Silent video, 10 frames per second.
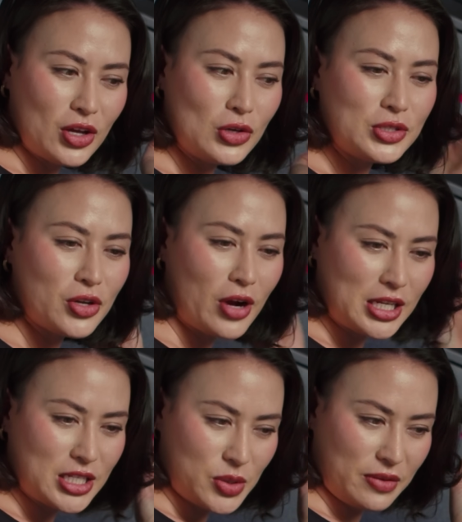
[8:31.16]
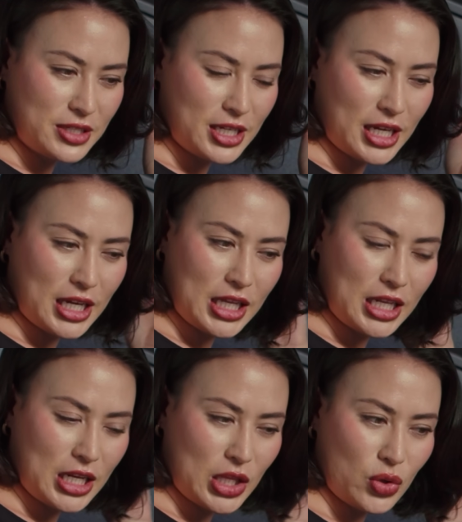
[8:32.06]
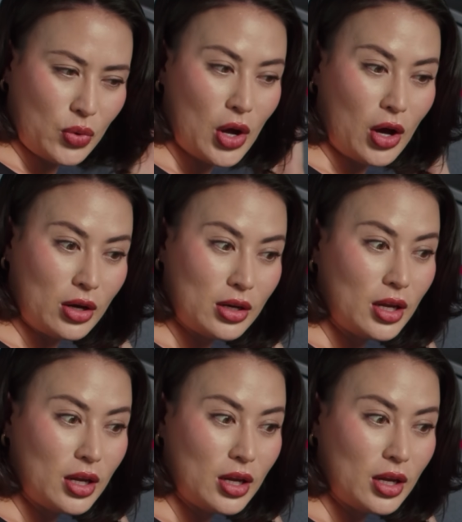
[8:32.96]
Who's the greatest Swiftie in the world?